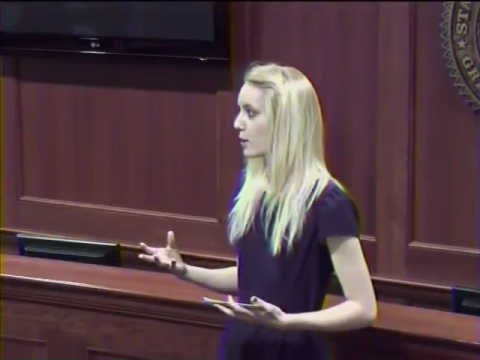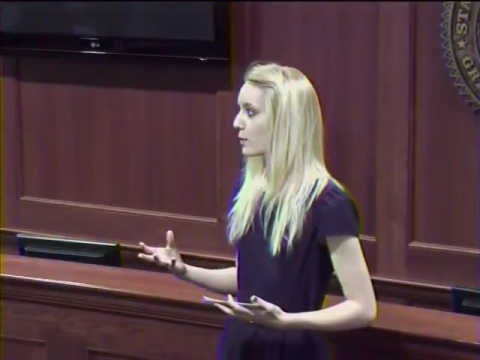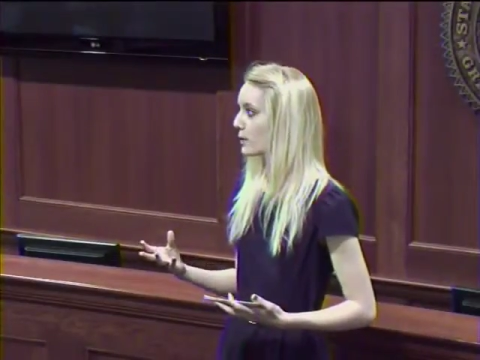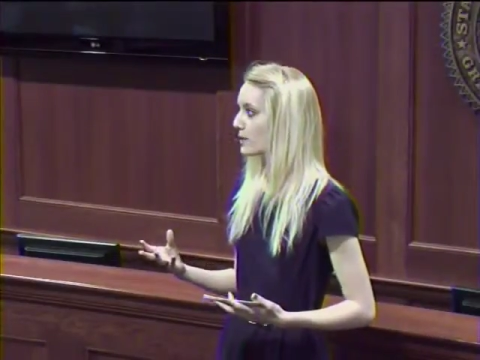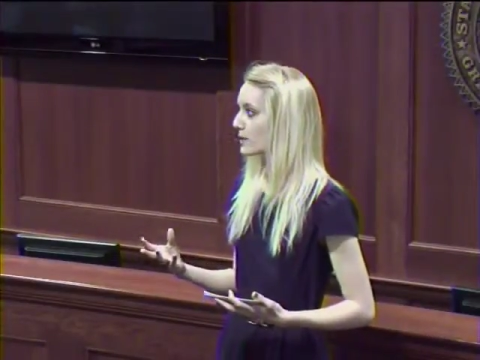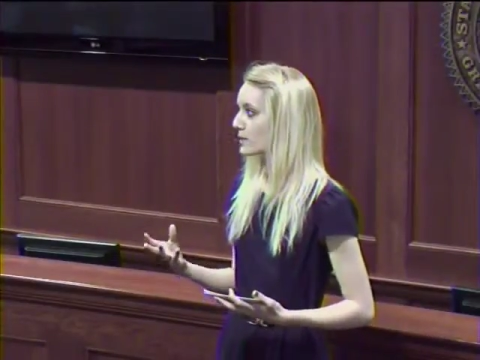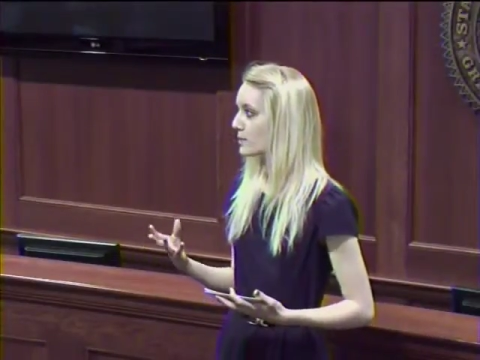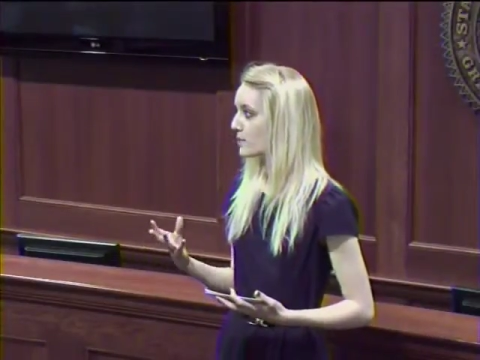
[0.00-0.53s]

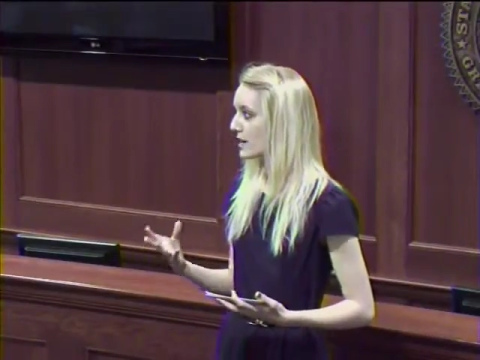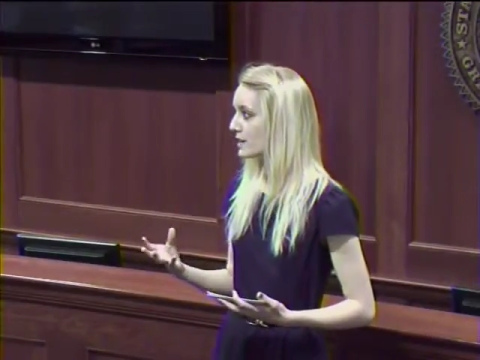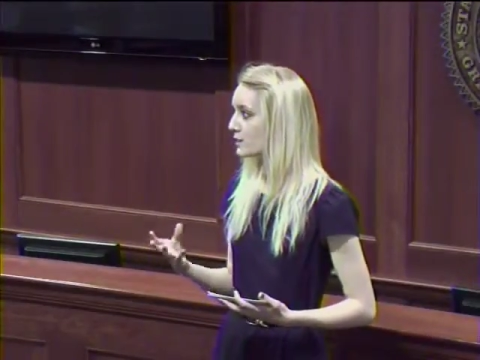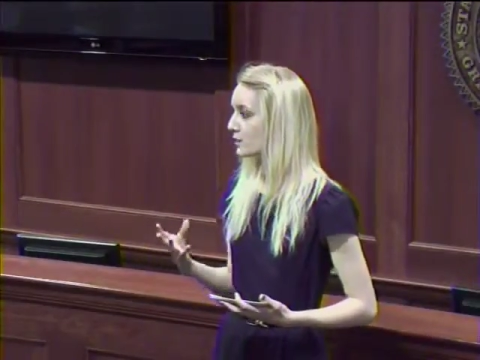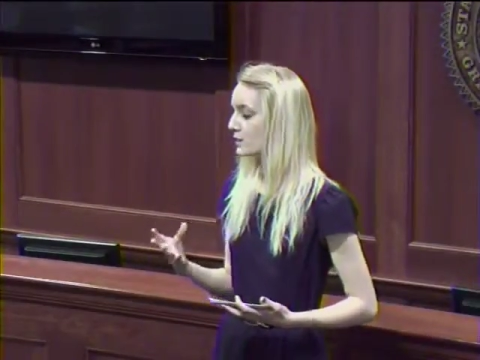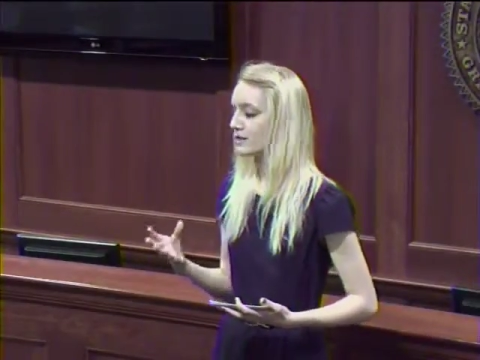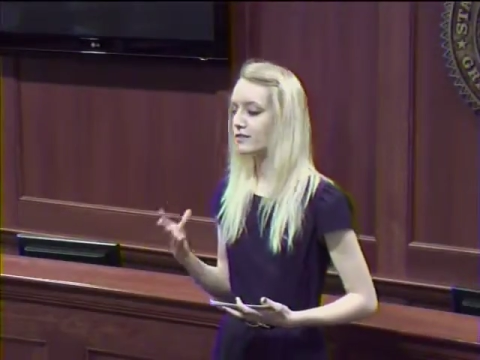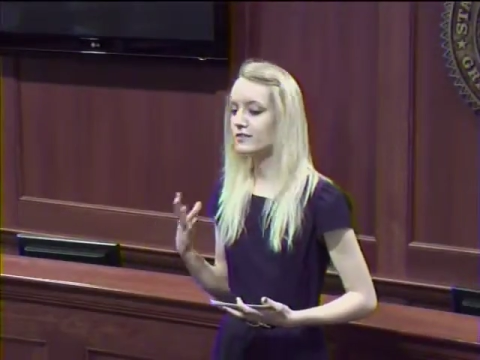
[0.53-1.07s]
which is the main
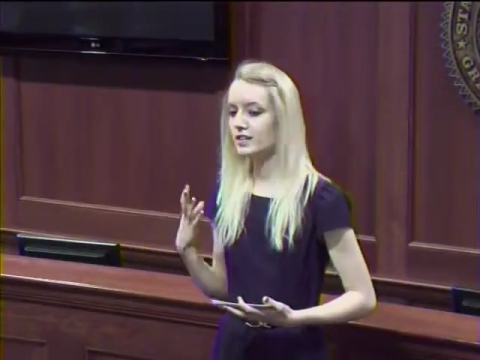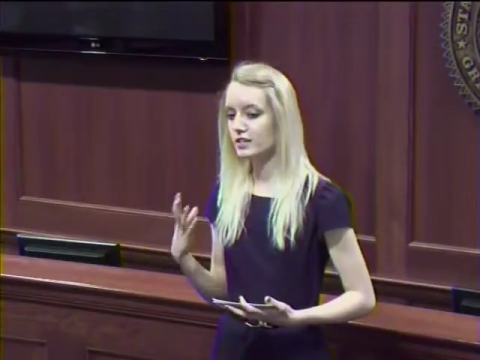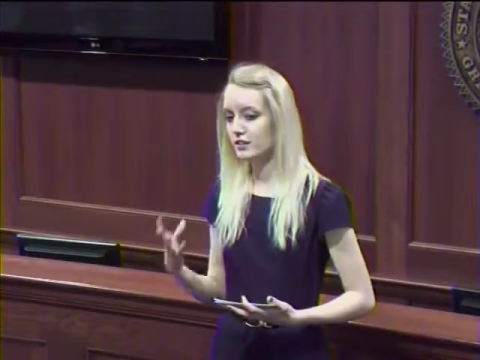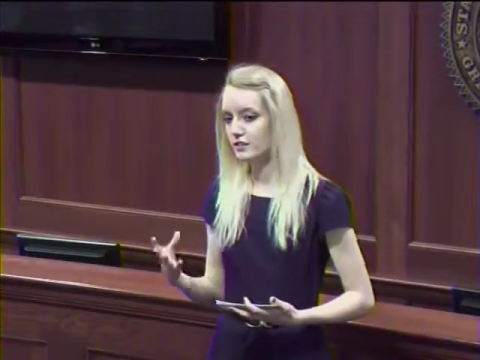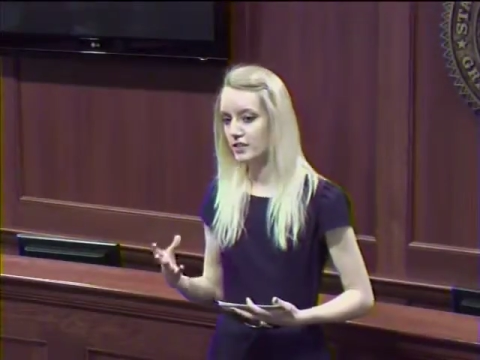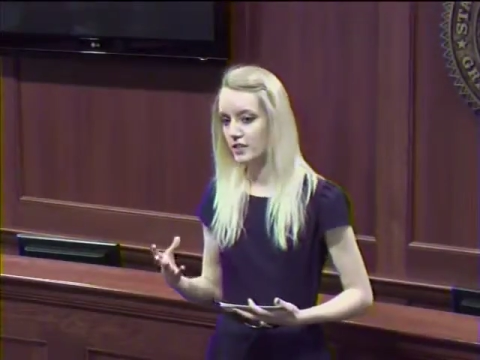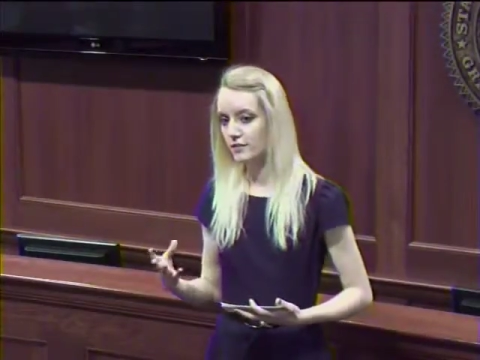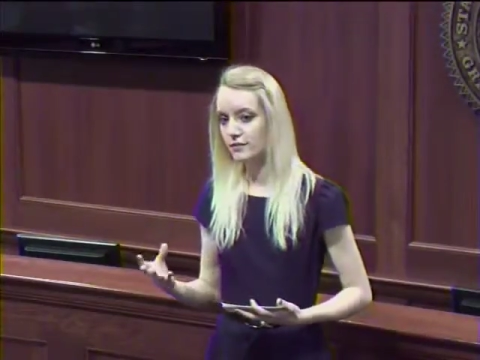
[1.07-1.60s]
source of
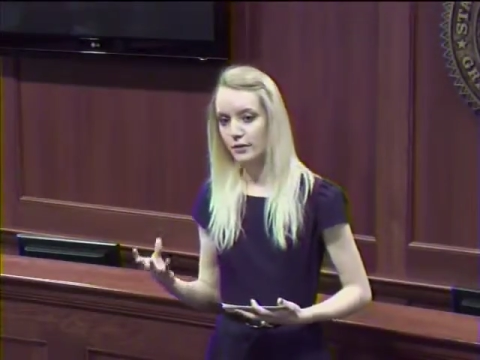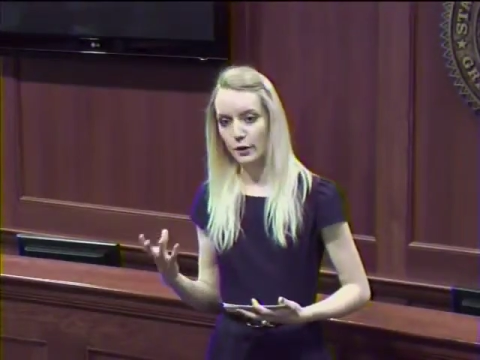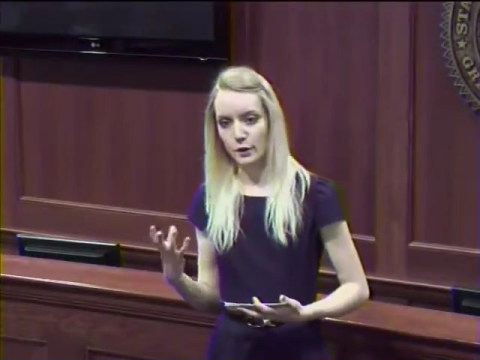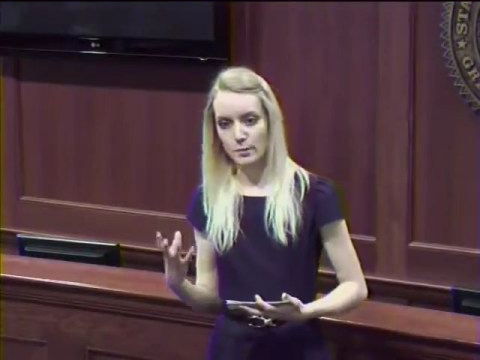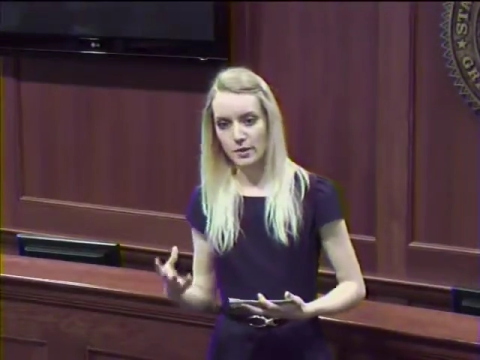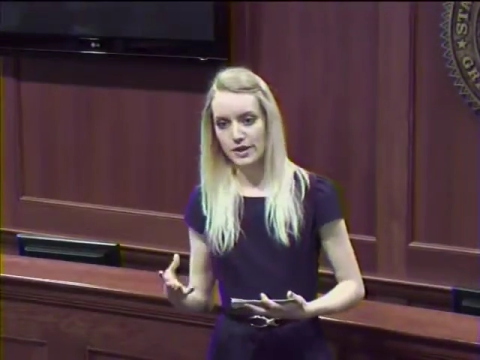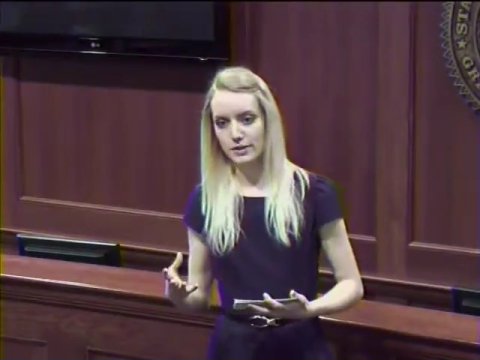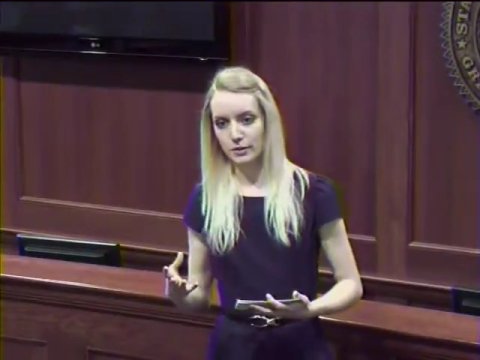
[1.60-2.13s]
energy for all
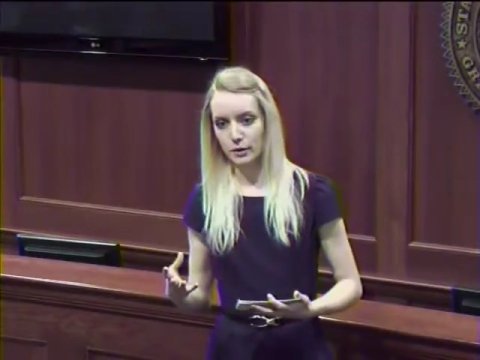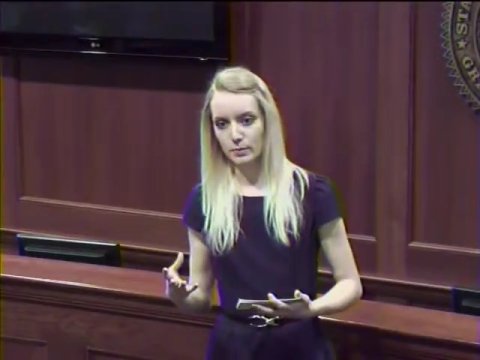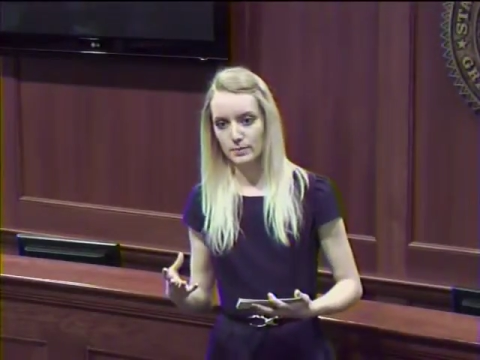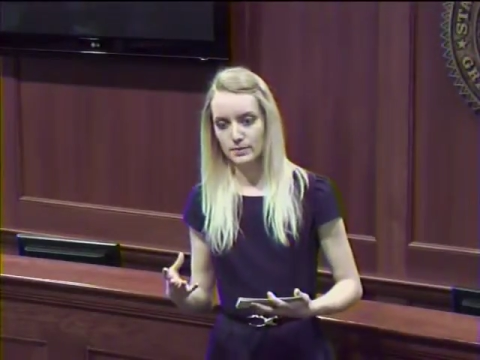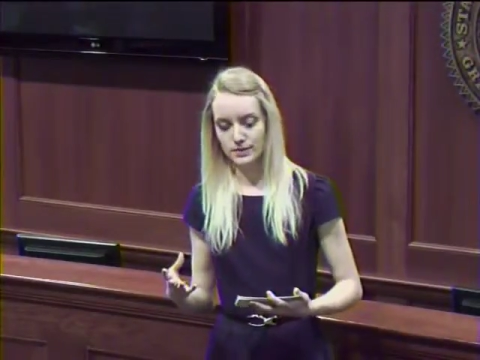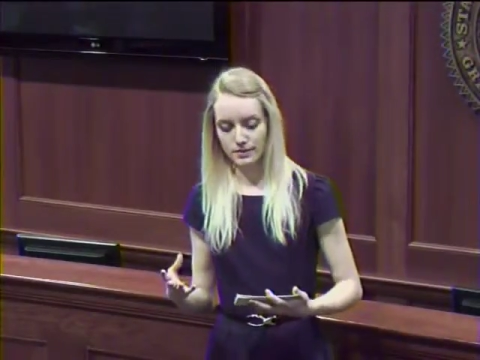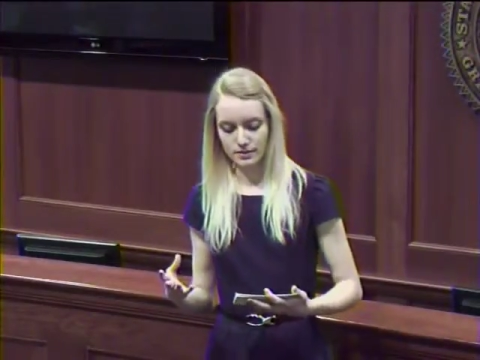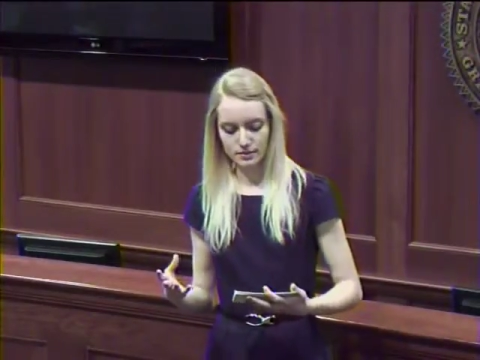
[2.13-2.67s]
the
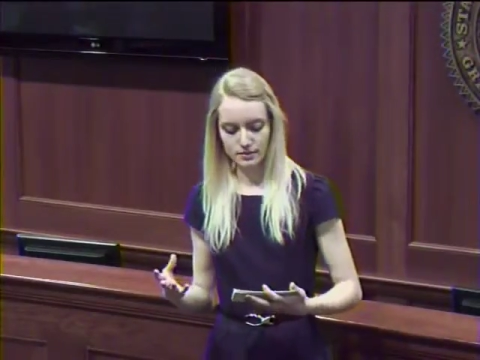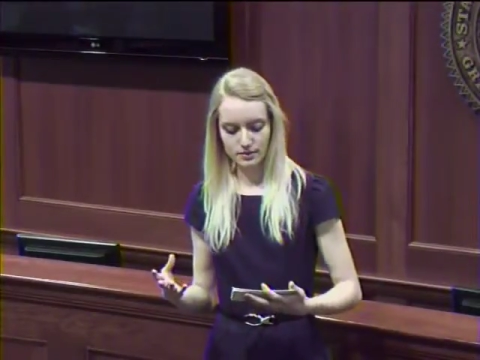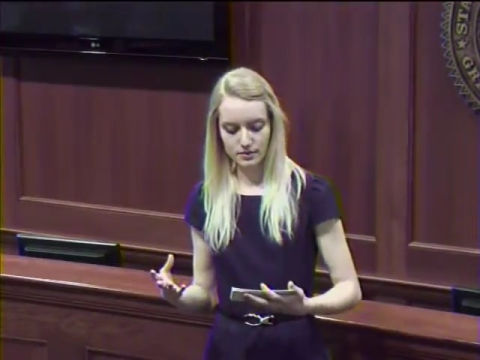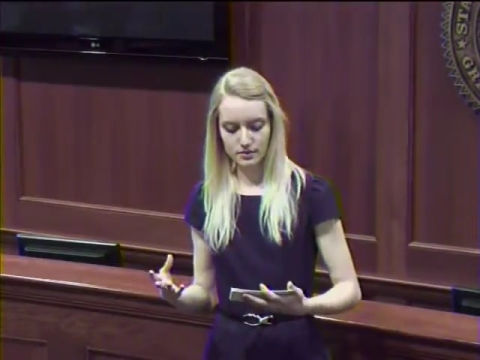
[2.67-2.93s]
microbes.